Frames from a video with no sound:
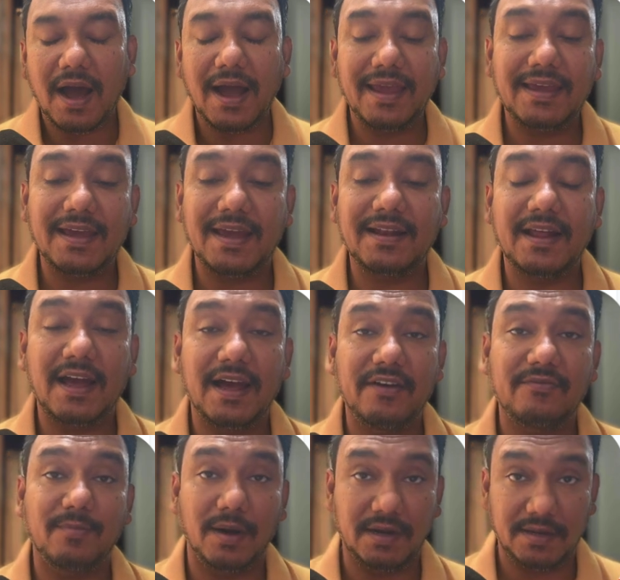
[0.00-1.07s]
I can
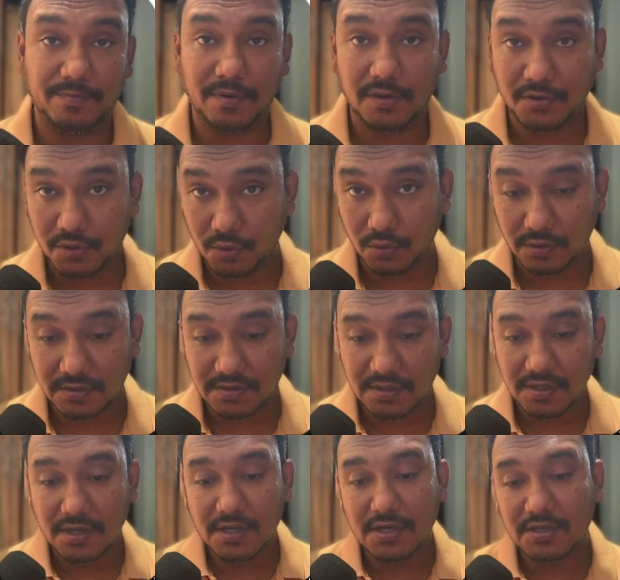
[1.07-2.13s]
have multiple
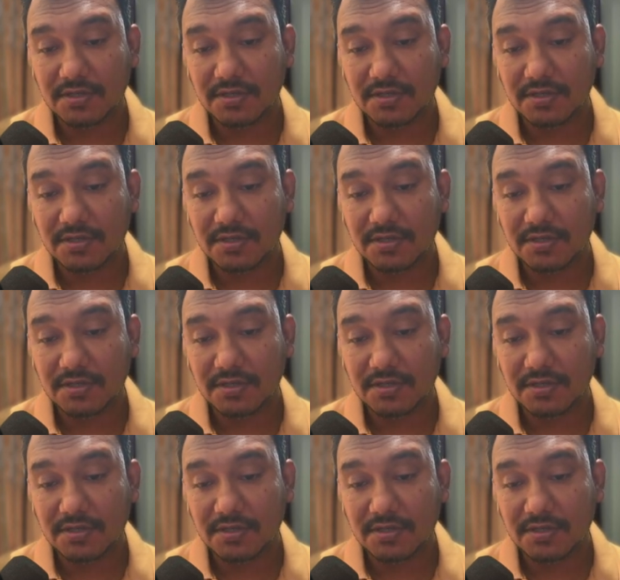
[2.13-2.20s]
rules.